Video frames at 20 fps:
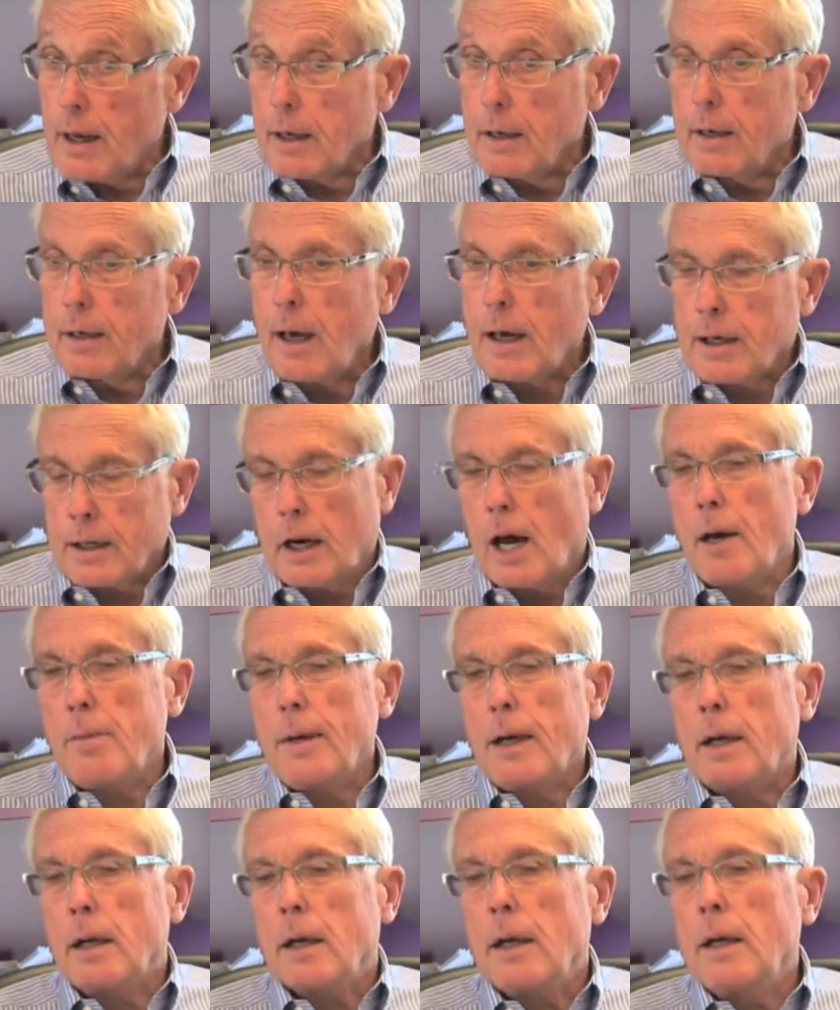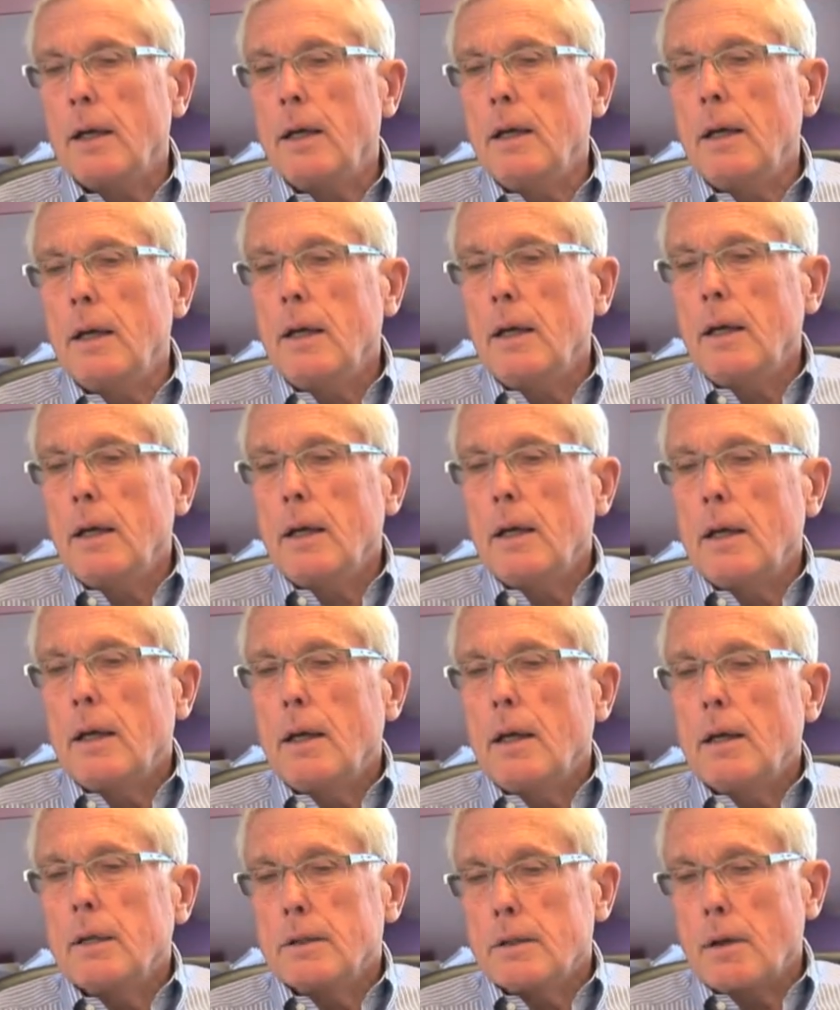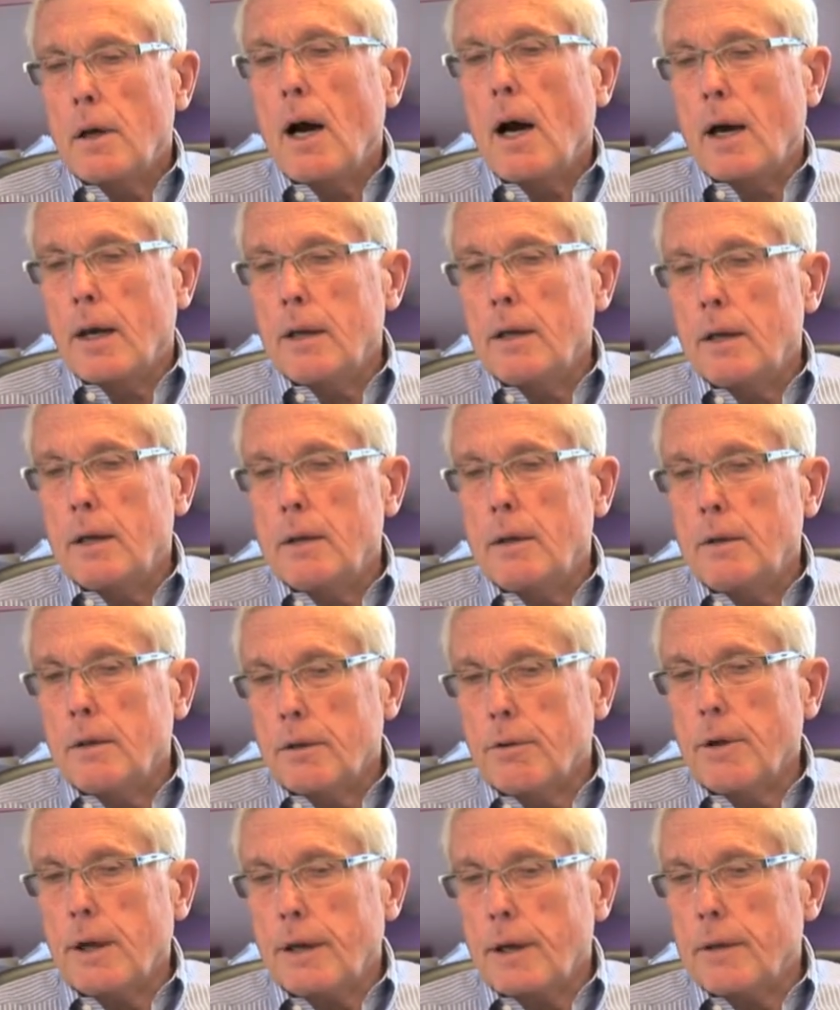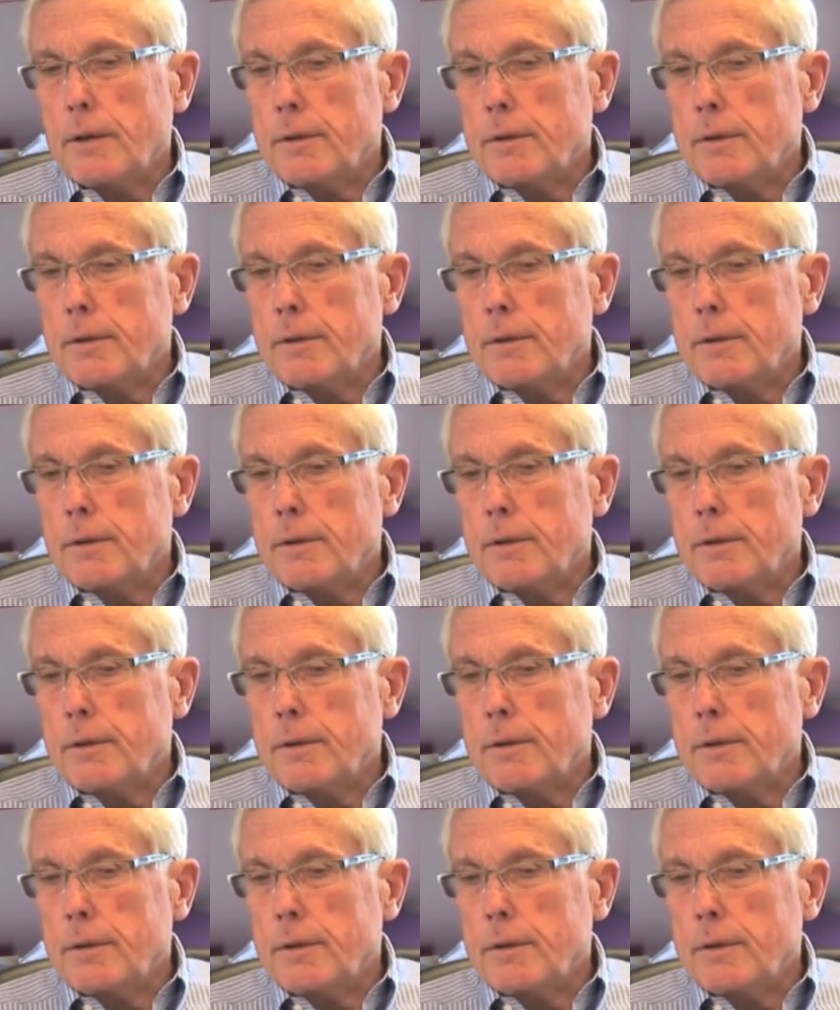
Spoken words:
economically, i.e. creating